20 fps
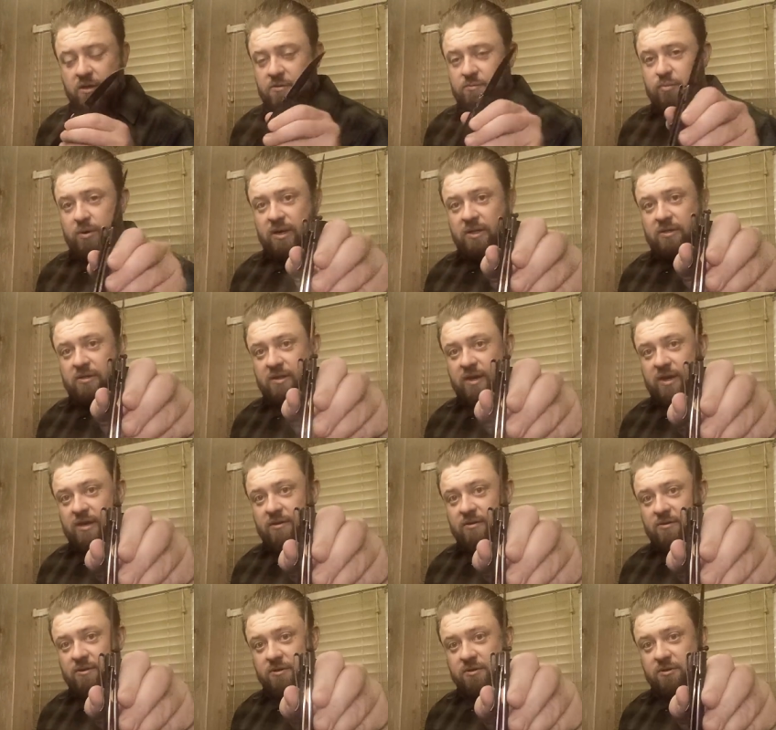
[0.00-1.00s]
These bronze
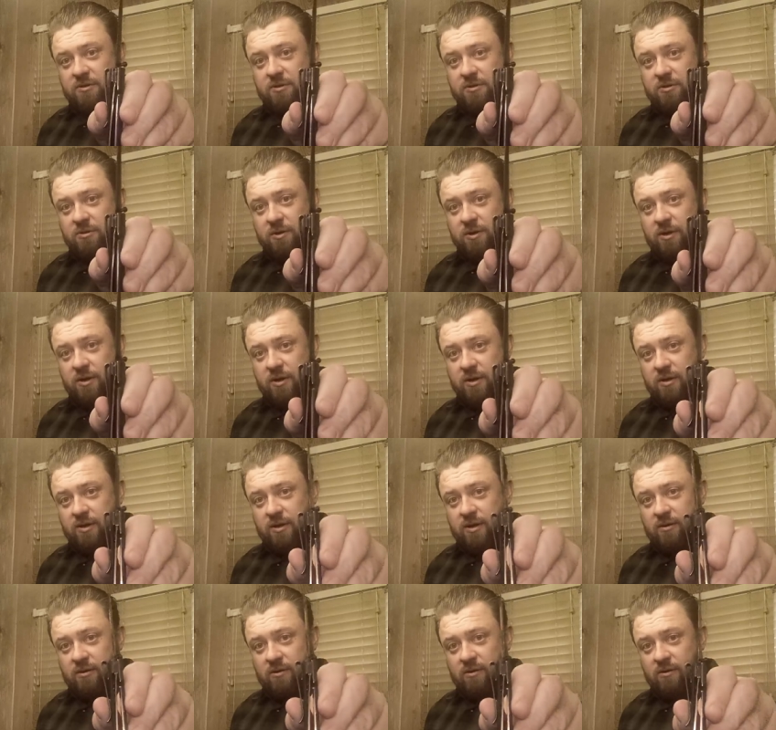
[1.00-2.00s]
liners look so good.
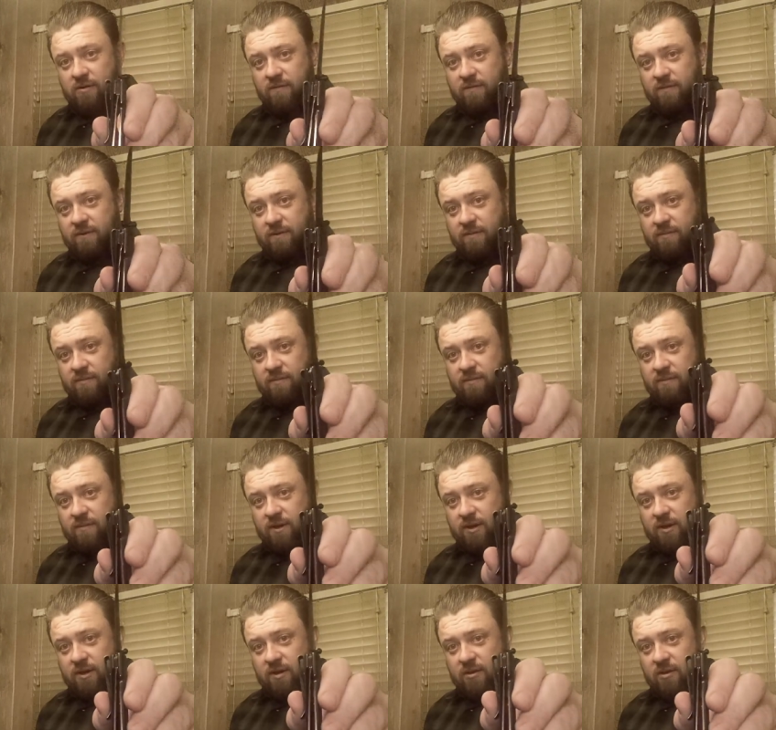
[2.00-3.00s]
I don't know if it,
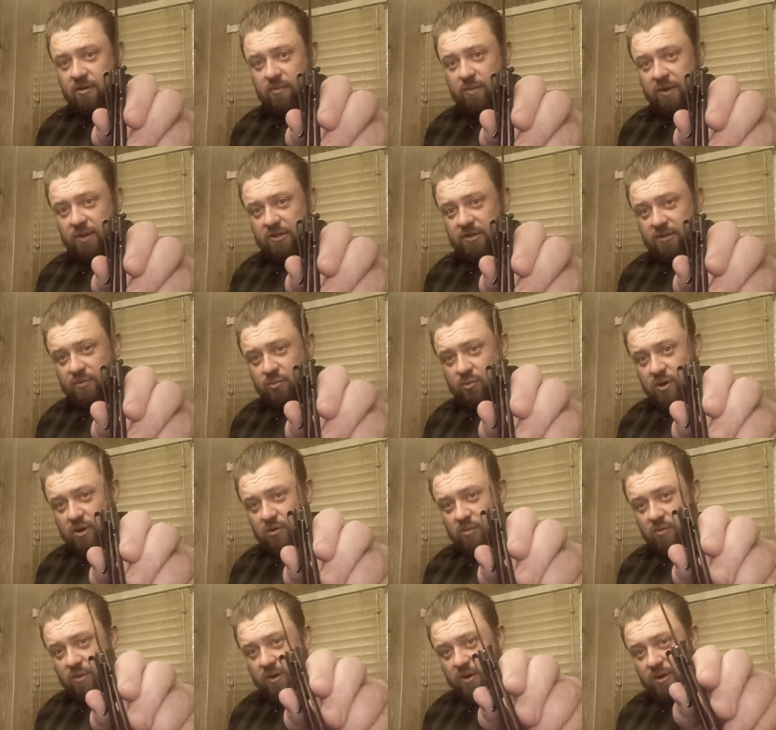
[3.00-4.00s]
the color picks up
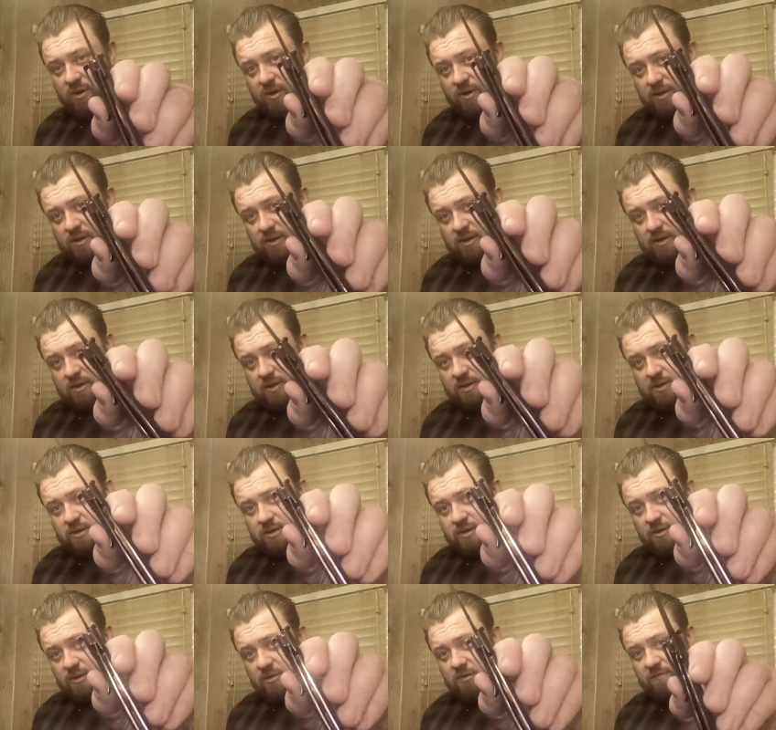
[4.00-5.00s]
well, but
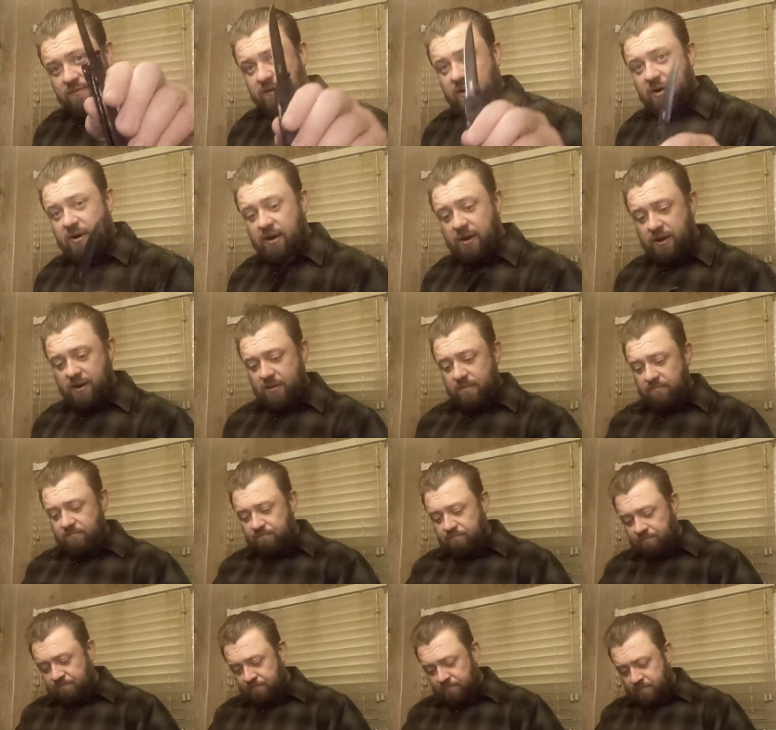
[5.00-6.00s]
it looks very good.
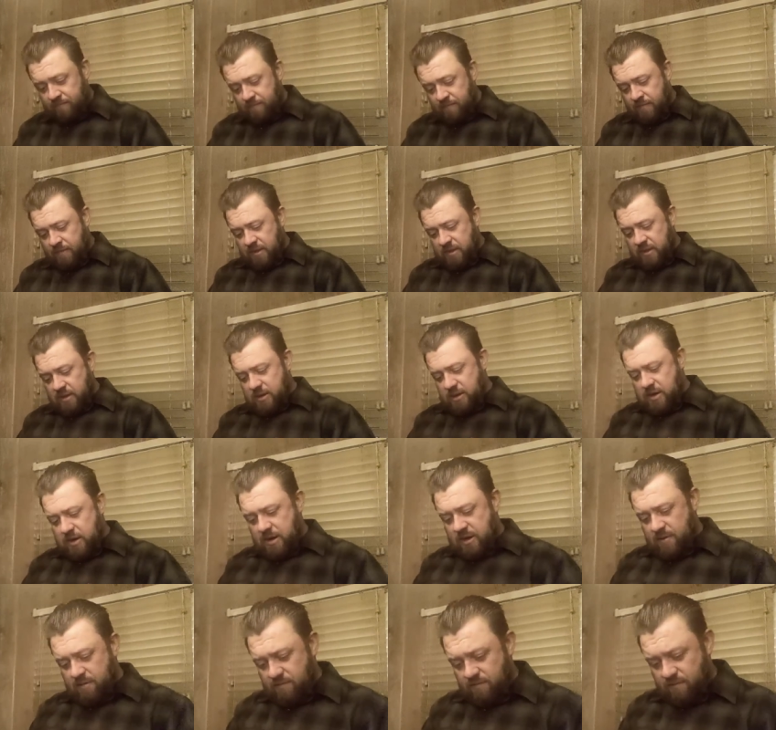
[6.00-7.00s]

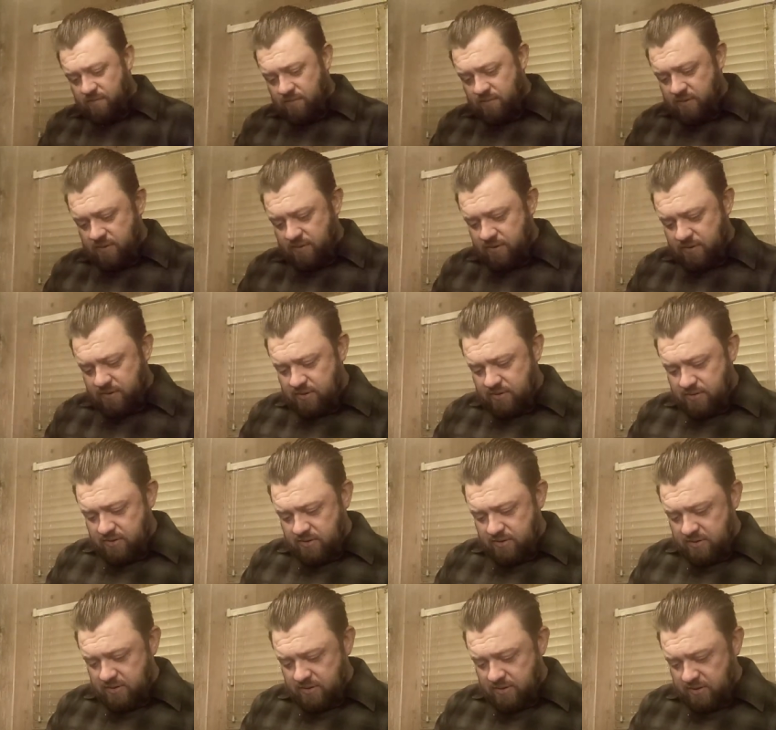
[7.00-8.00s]
Um,
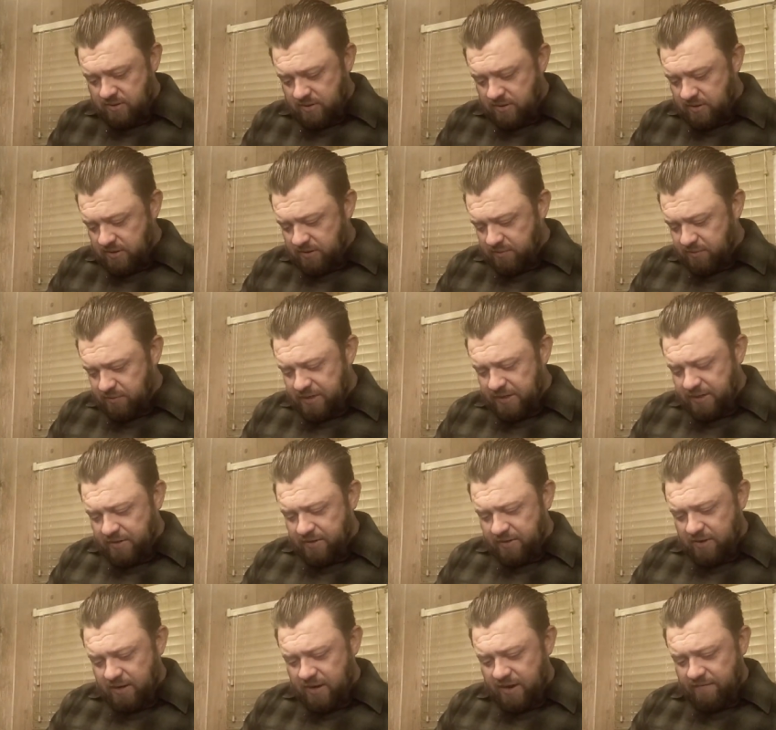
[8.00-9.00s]
this
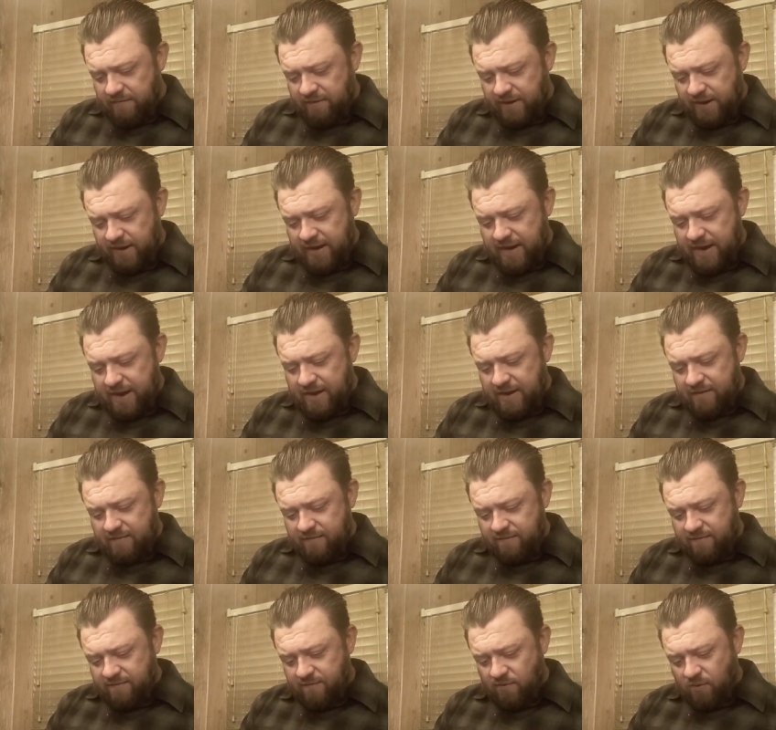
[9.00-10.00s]
particular knife, I got
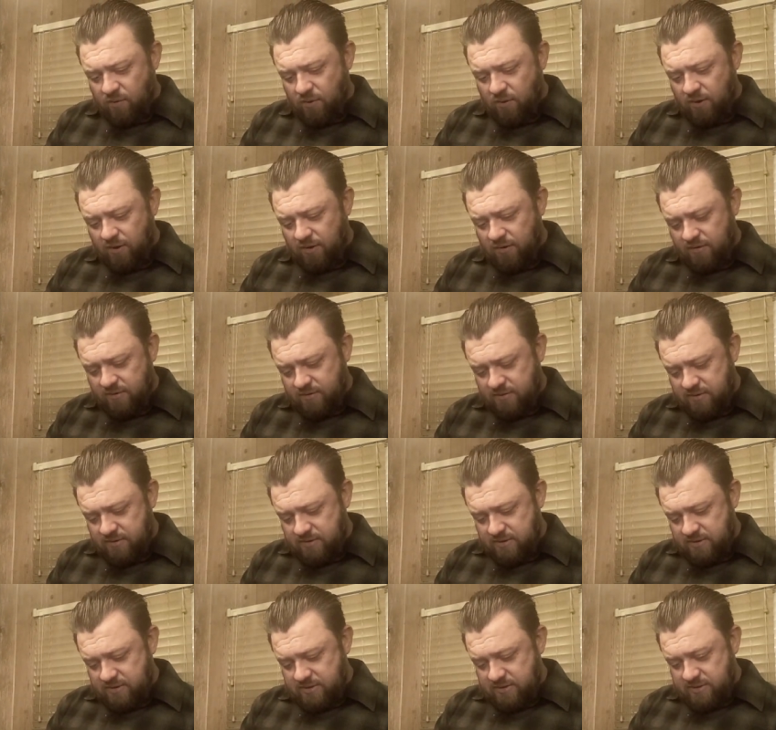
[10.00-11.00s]
it for,
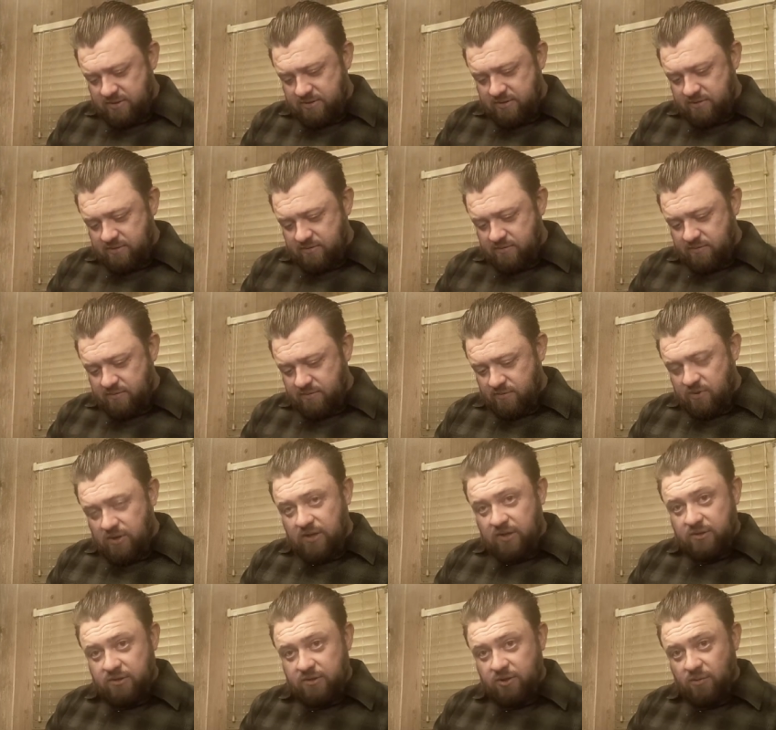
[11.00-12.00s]

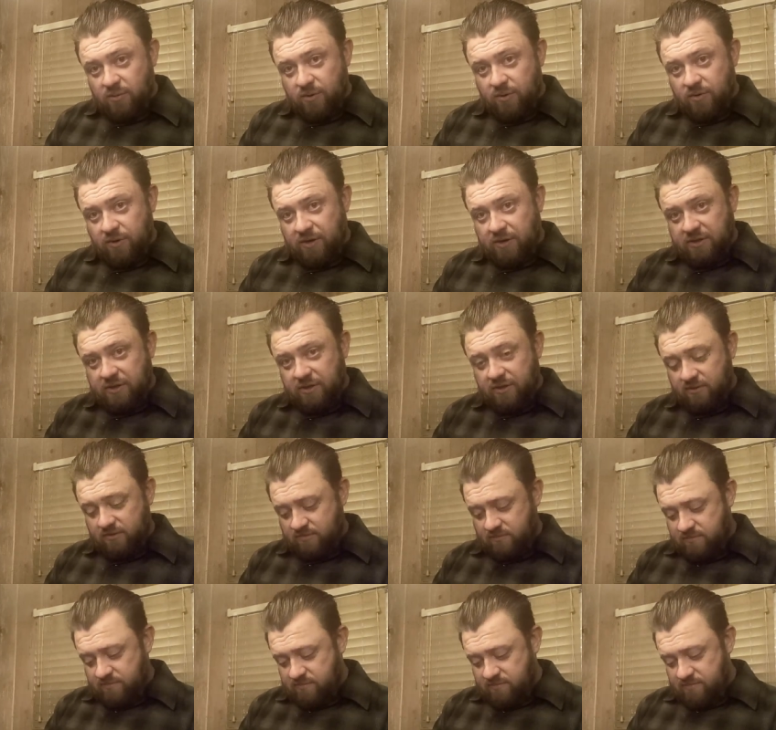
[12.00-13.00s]
well, a stupid reason.
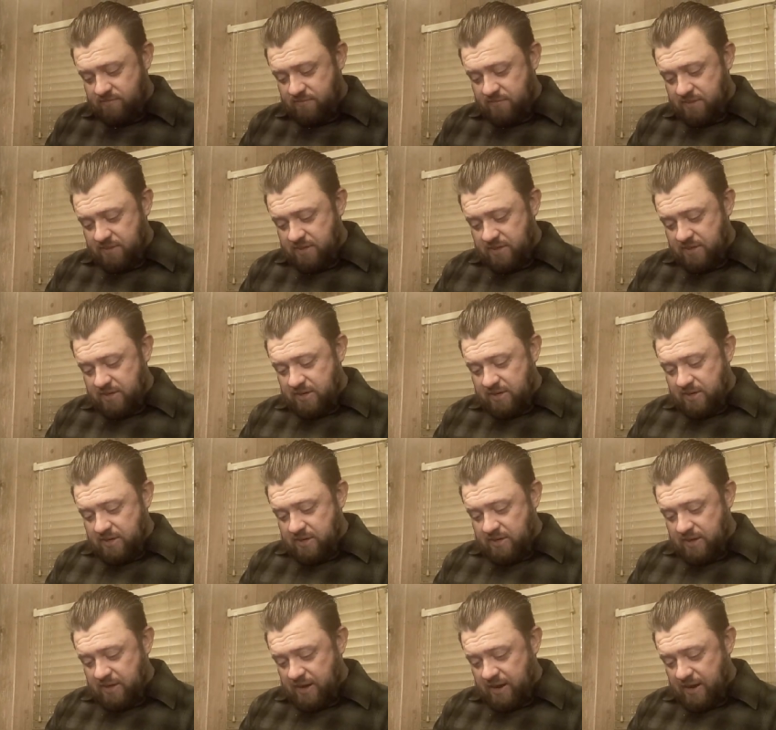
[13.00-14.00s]

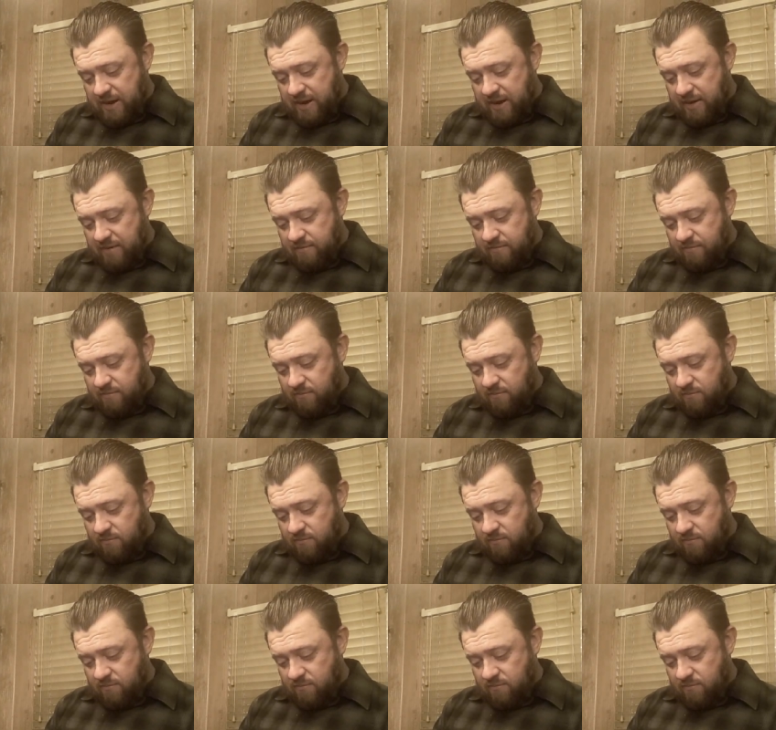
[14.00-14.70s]
I